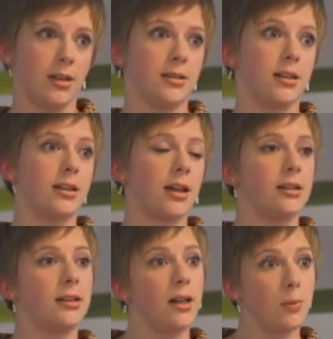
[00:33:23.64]
that
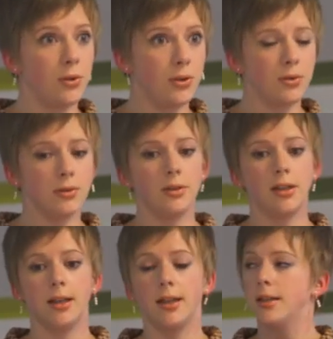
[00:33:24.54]
can help you,
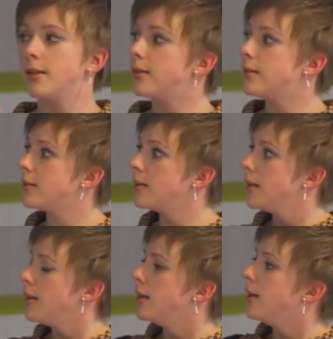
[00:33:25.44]
and
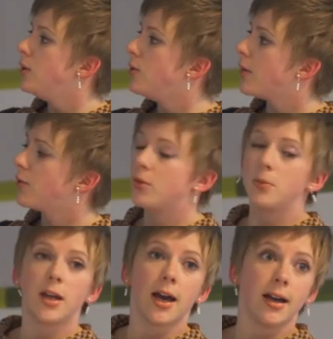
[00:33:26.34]
you have
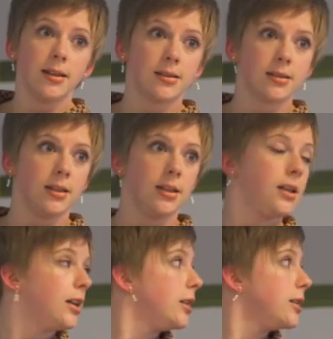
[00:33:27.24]
some guides in
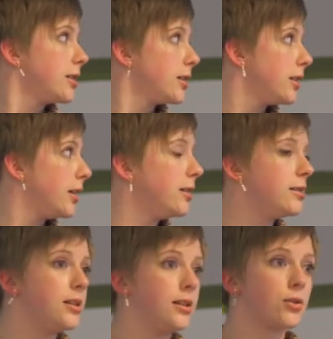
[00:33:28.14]
English in
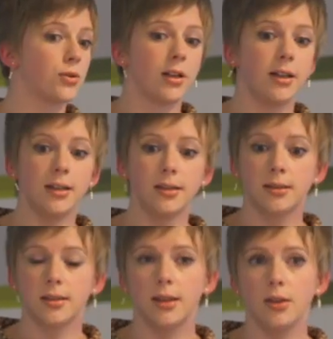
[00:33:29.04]
the
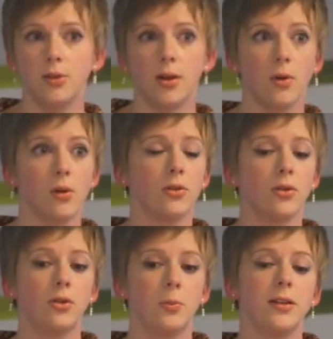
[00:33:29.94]
intranet, and you have
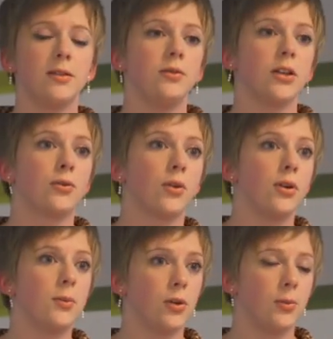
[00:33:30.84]
also a specific
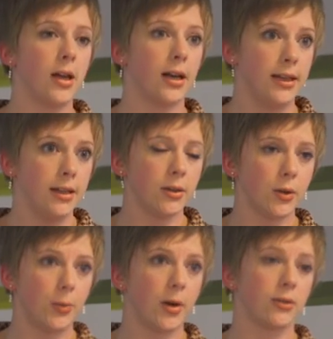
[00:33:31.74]
forum on Merlin
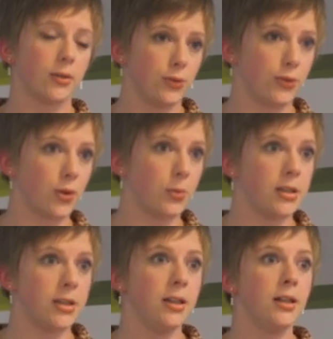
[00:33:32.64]
about
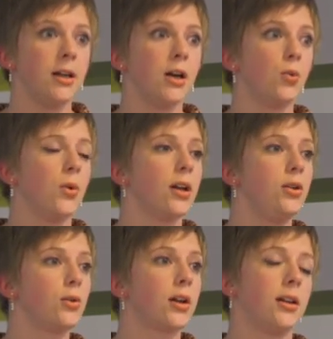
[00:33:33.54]
conformity, where
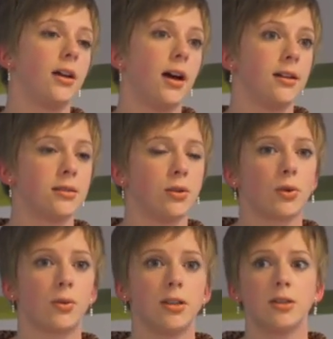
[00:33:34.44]
you can ask your
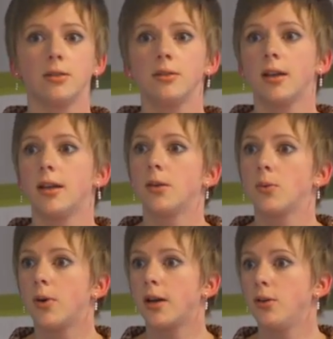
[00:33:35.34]
question
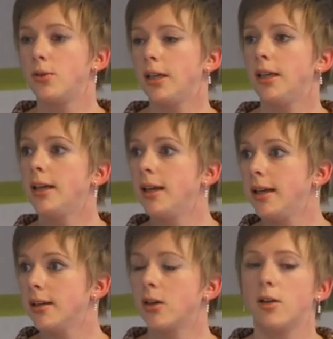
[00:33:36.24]
and where your
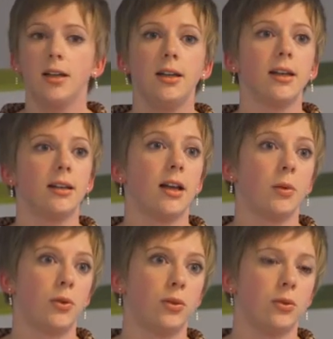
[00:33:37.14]
EN colleague can
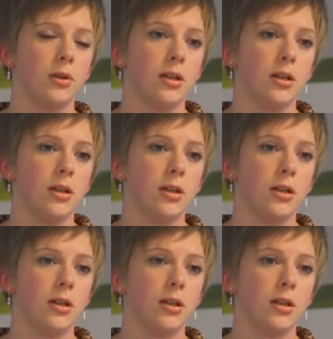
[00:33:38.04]
help you.